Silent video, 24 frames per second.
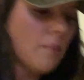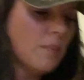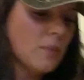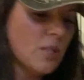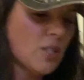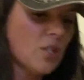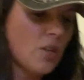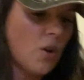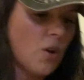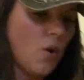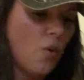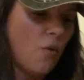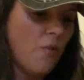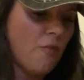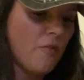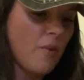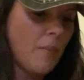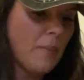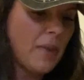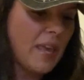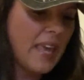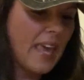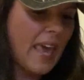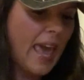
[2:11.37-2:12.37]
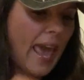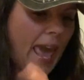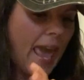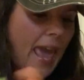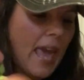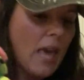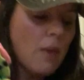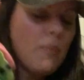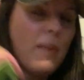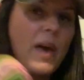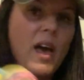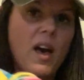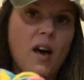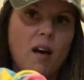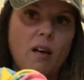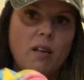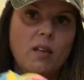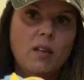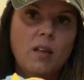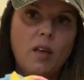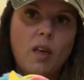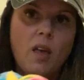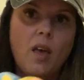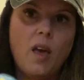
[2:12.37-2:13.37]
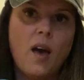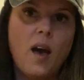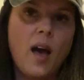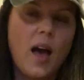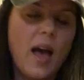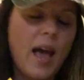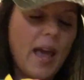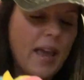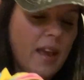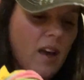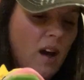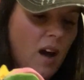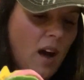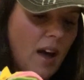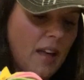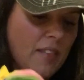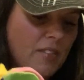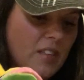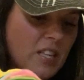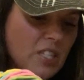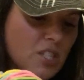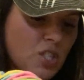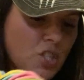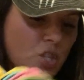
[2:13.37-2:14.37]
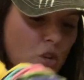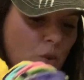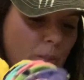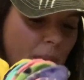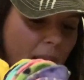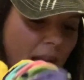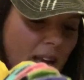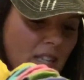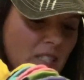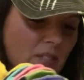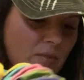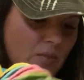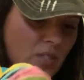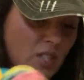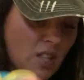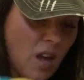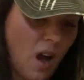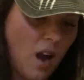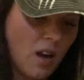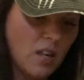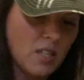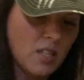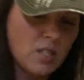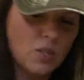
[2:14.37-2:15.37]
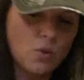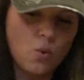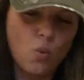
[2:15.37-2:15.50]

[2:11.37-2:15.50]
So from K-Bell, I got these 2 packs of socks.